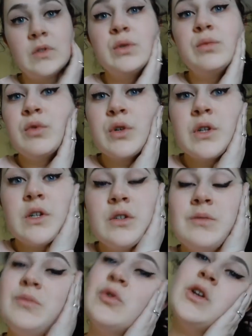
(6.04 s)
Good
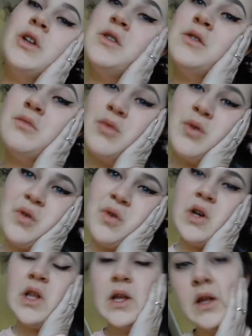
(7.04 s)
morning, good morning, good
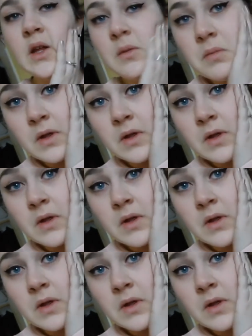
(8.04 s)
morning,